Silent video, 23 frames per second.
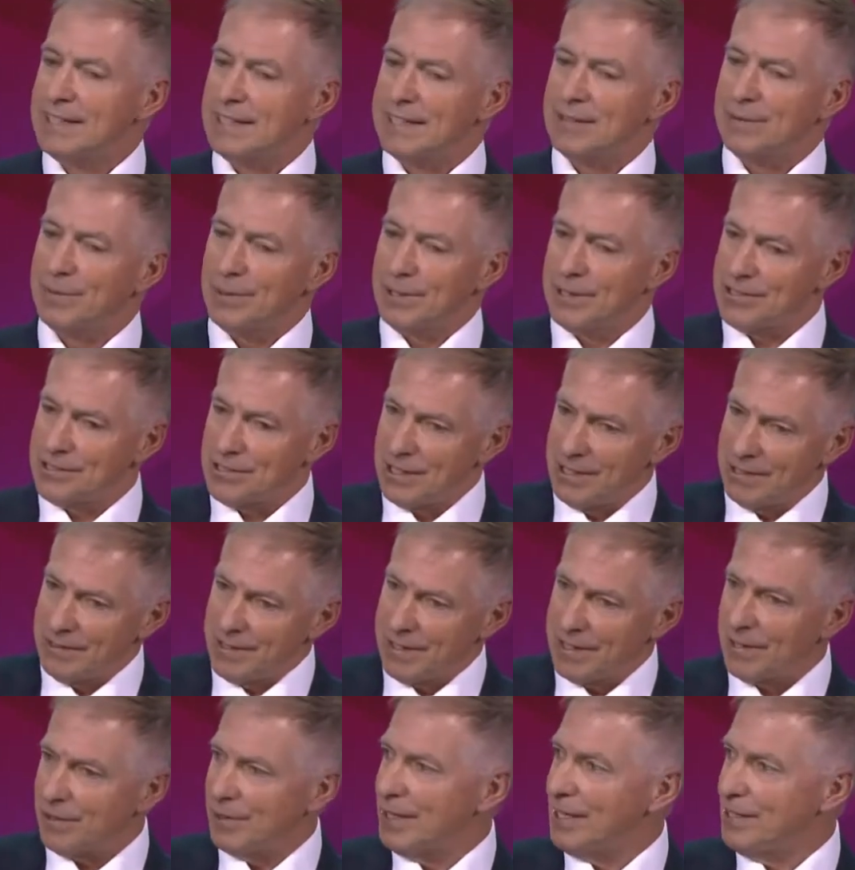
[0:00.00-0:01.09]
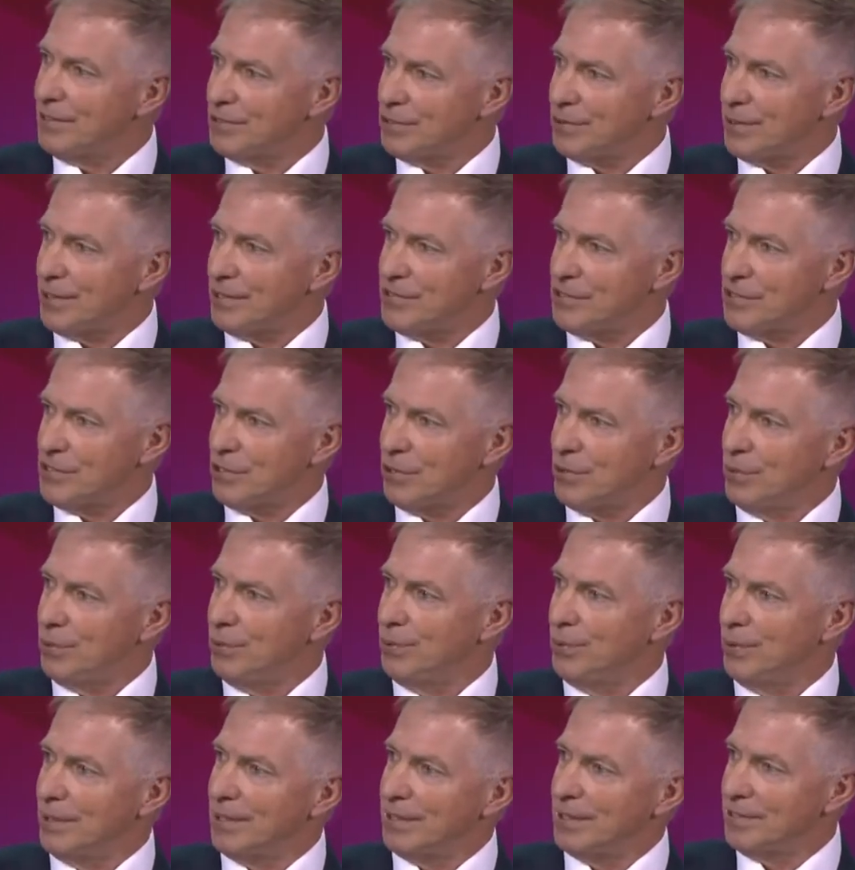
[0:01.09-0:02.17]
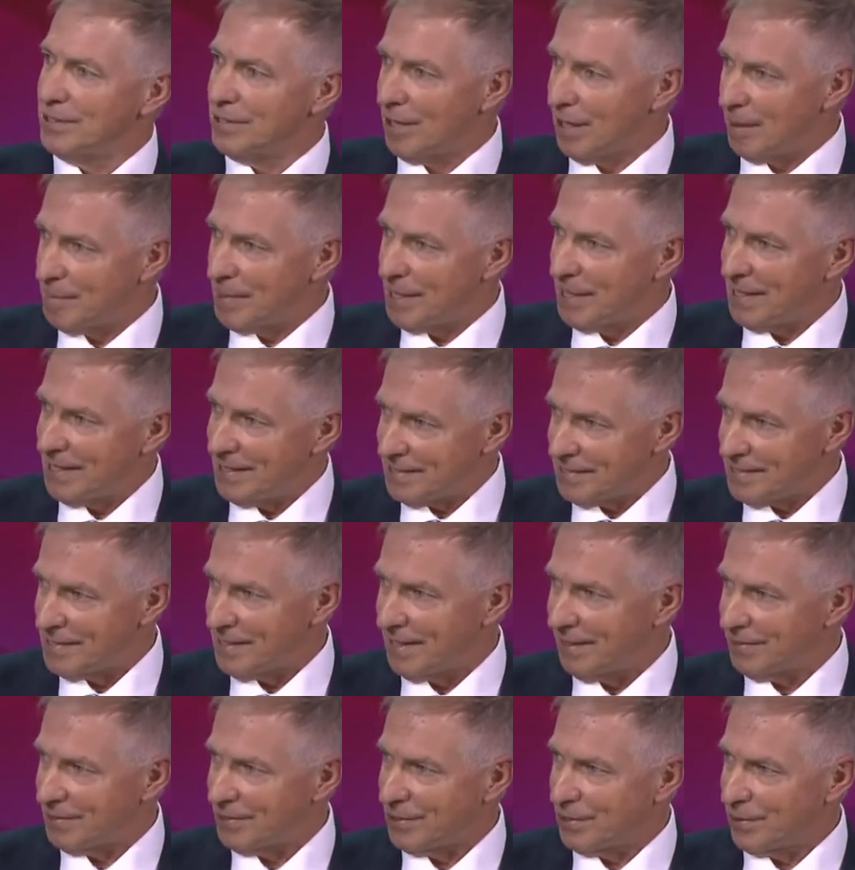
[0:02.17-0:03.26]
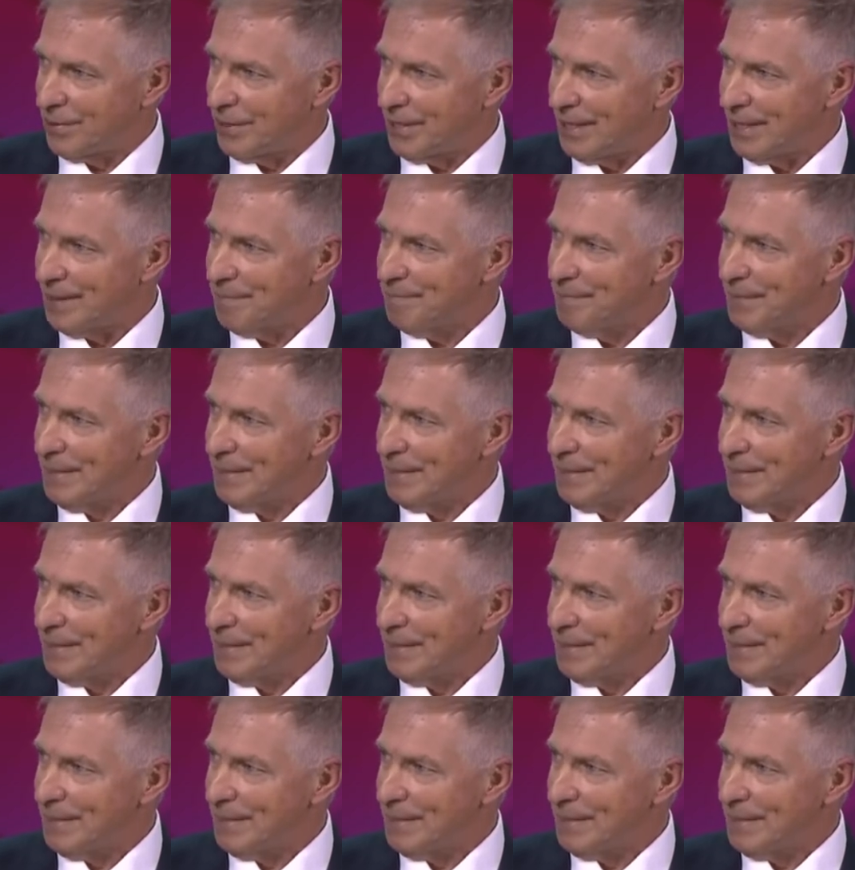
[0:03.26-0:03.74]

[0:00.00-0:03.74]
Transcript: Well, it's in their interest to dominate South Korea.